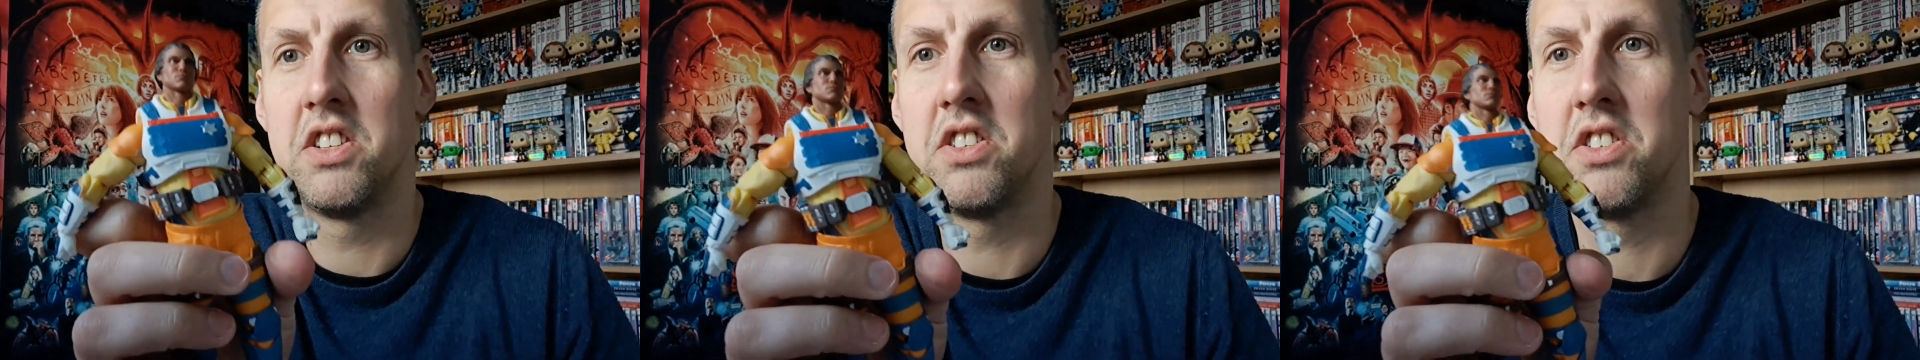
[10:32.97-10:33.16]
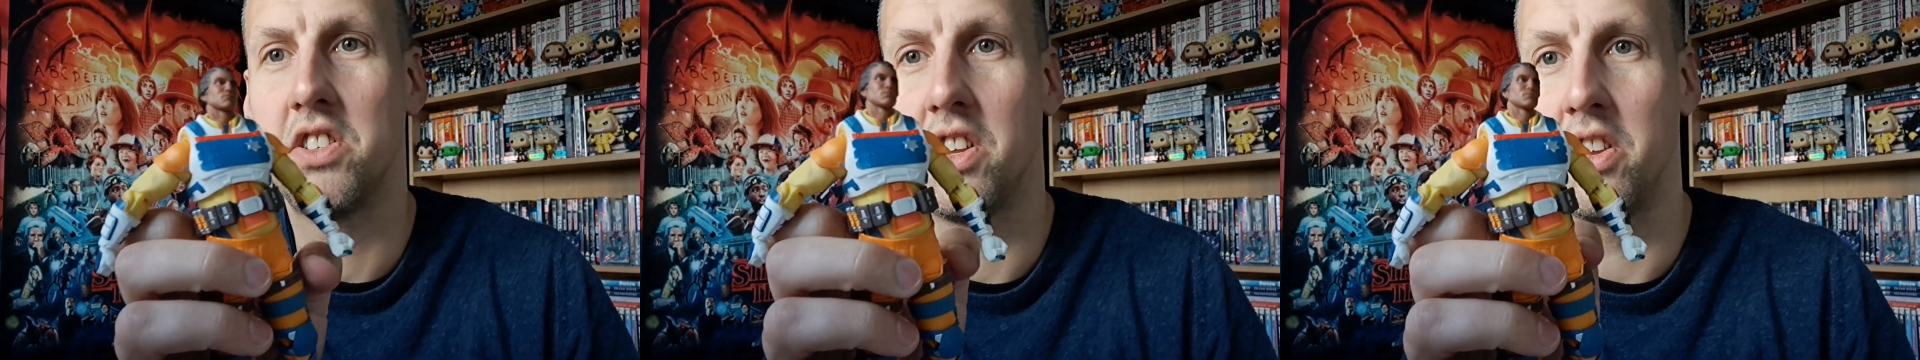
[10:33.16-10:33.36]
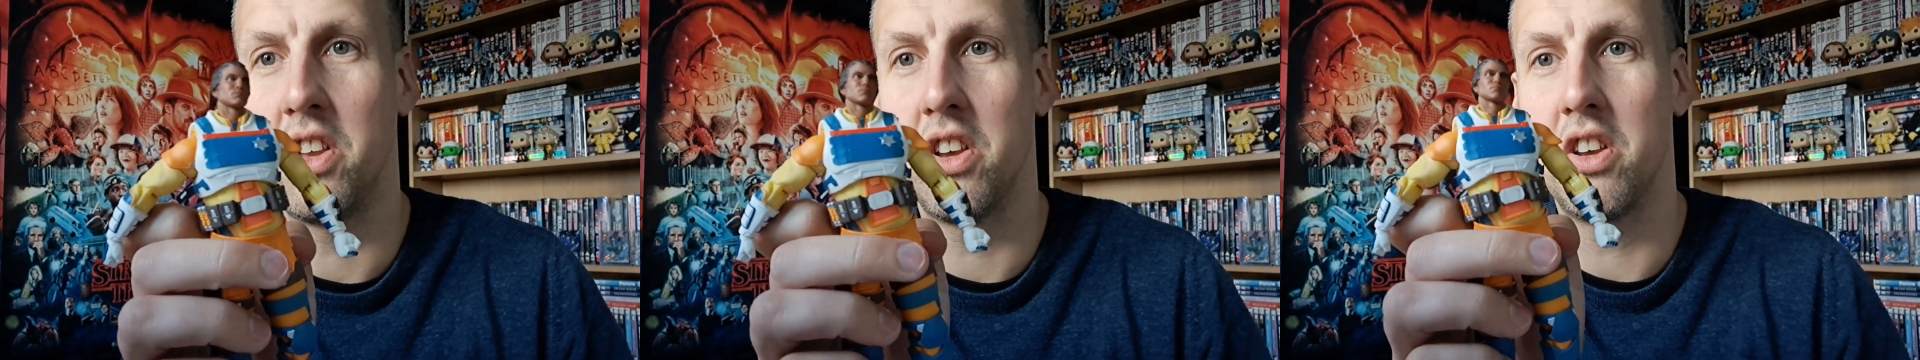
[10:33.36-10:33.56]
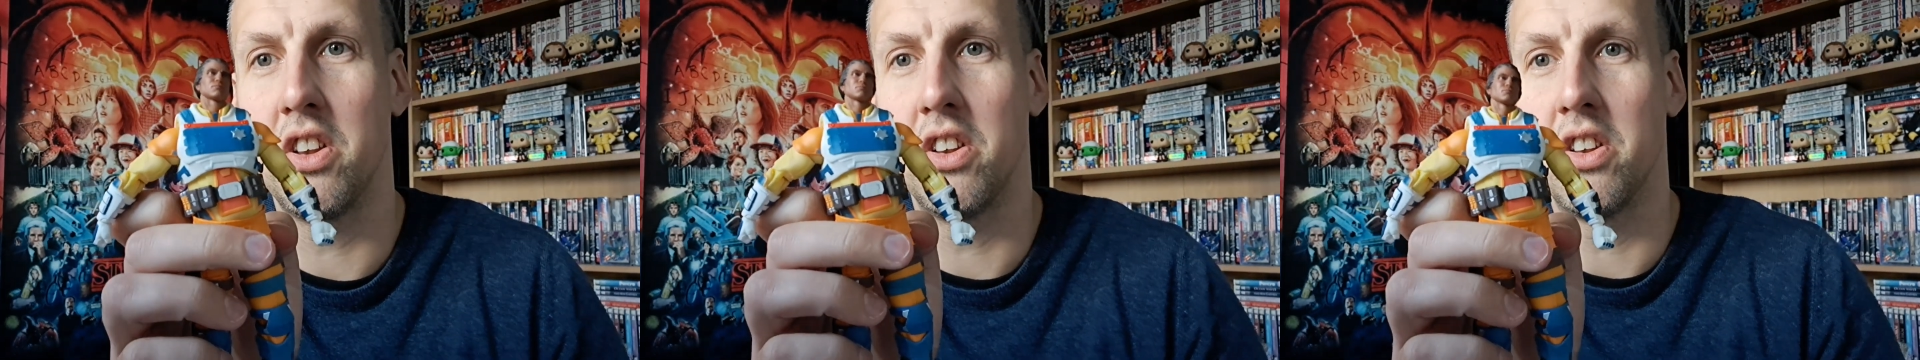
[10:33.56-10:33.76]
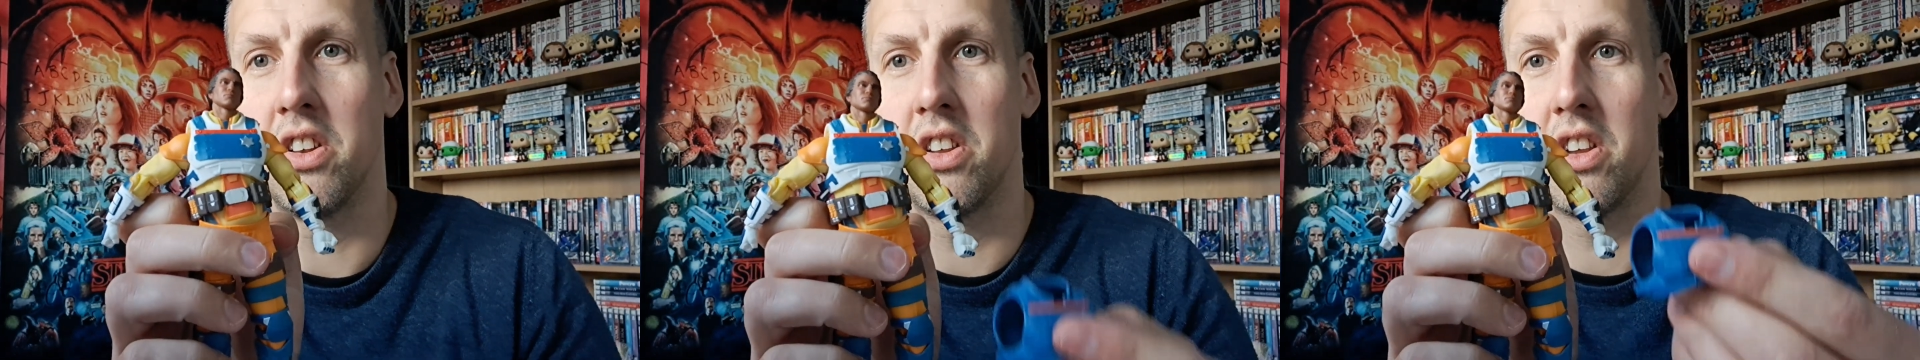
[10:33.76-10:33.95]
so you
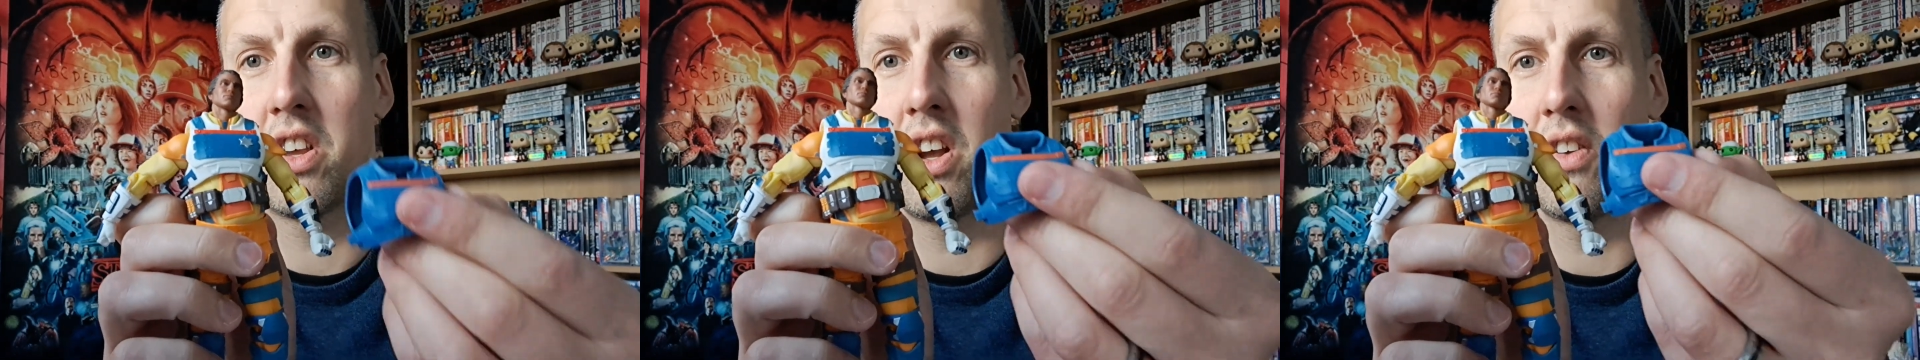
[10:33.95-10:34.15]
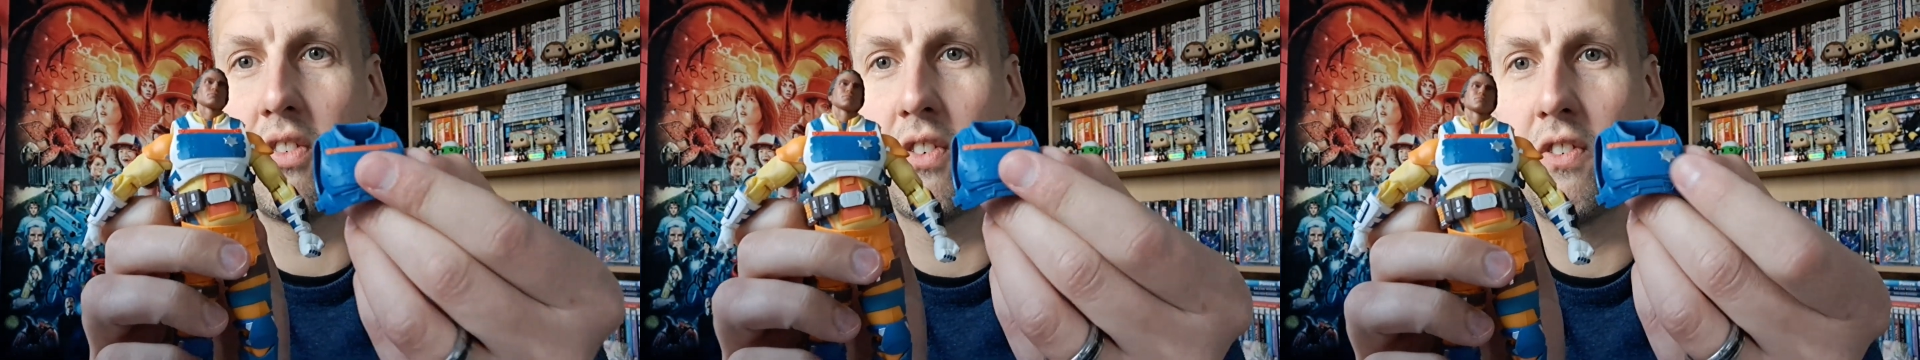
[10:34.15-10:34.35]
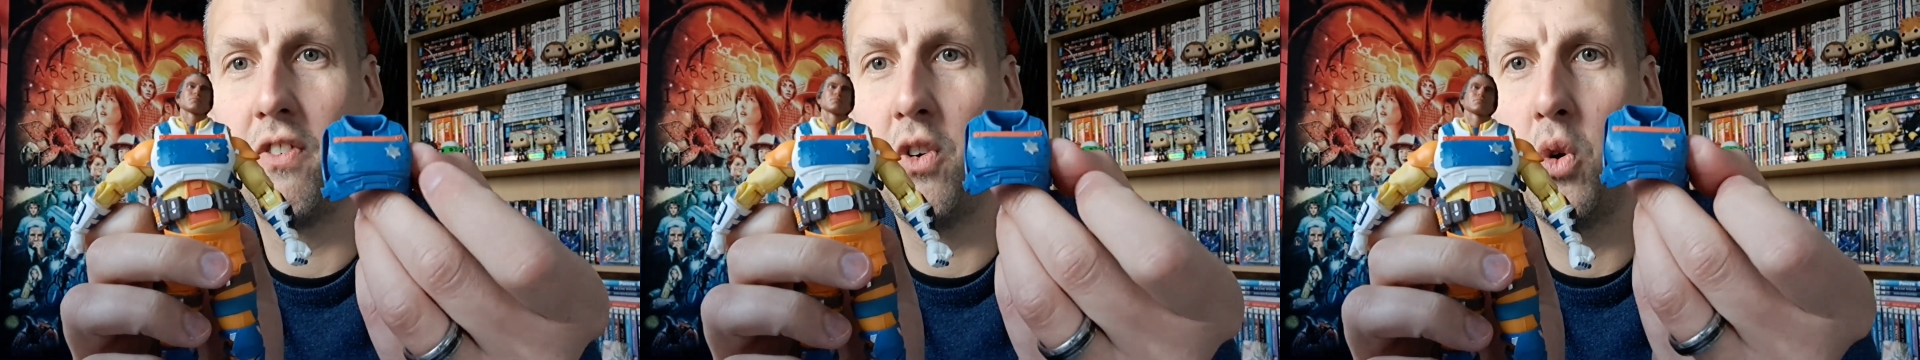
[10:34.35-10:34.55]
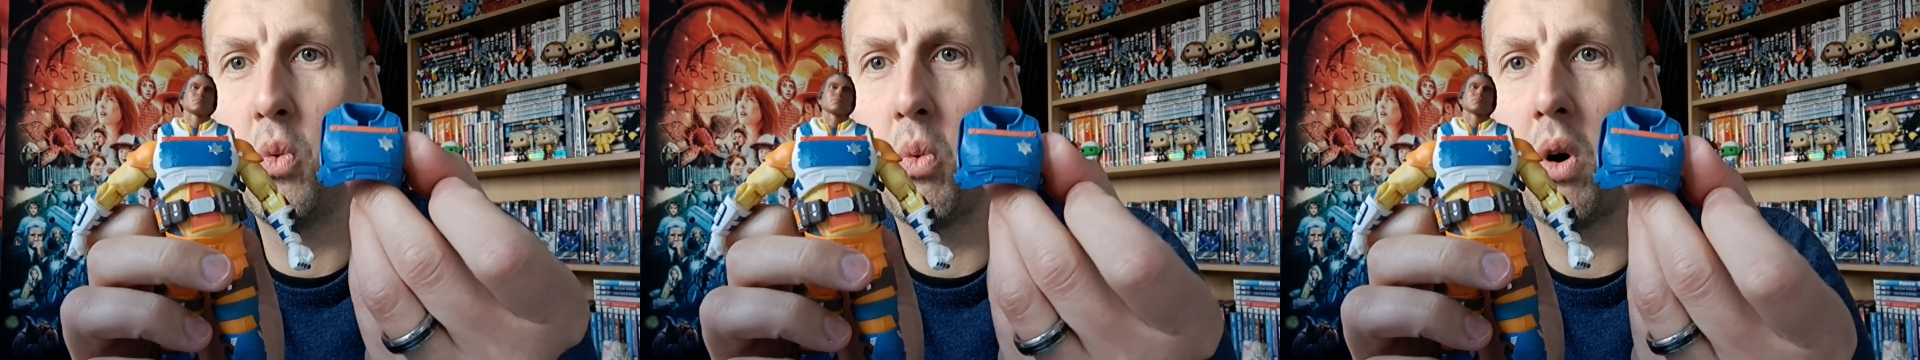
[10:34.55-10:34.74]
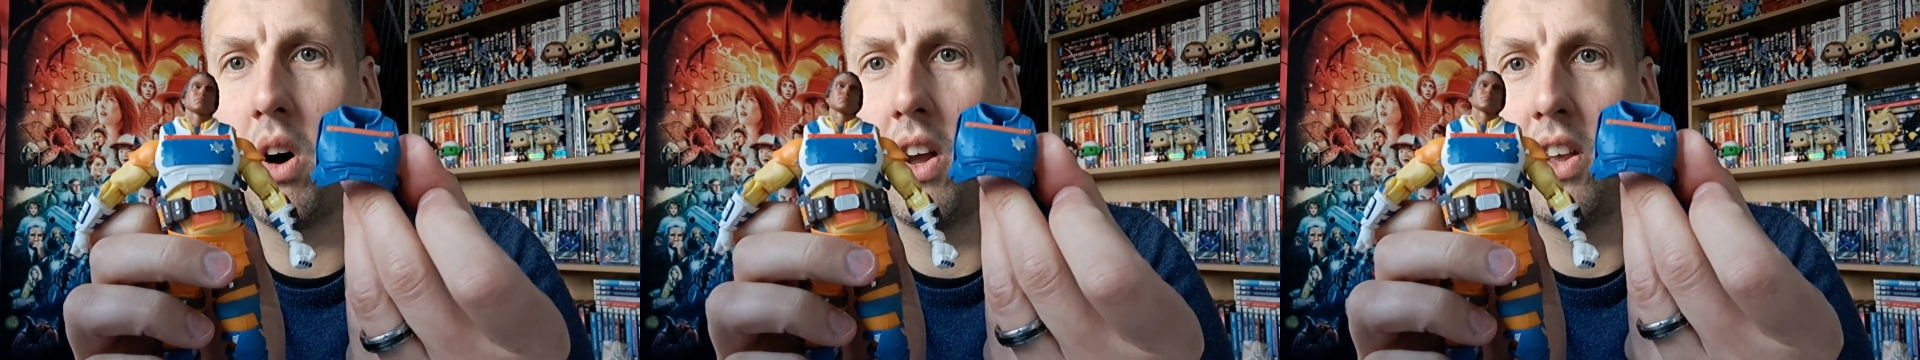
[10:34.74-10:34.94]
can go for full
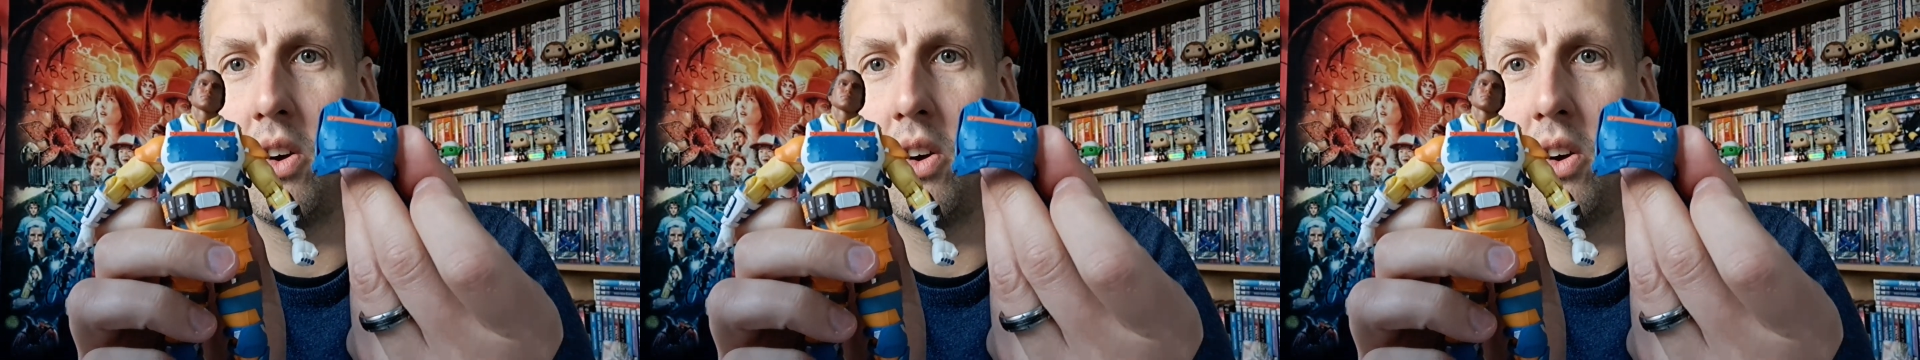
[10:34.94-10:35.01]
white,